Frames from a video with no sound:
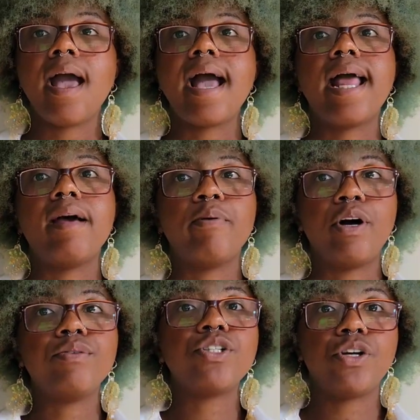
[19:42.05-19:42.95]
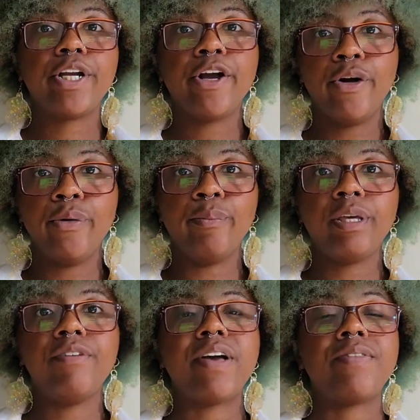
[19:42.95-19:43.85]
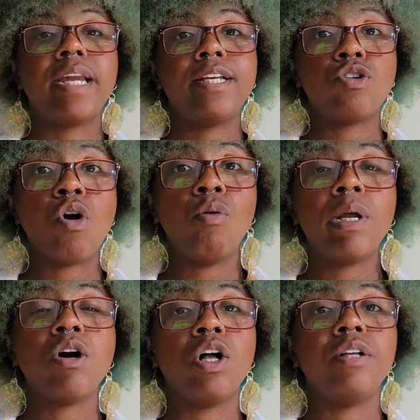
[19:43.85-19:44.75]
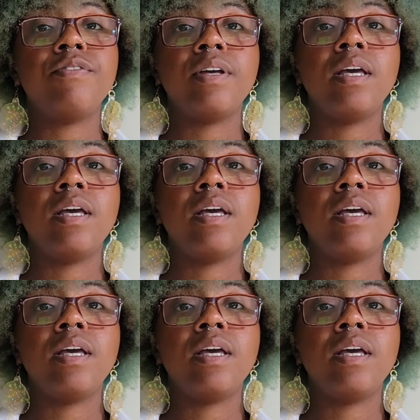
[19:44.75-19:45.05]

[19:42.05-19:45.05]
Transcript: and upon returning home, he found that his home and all of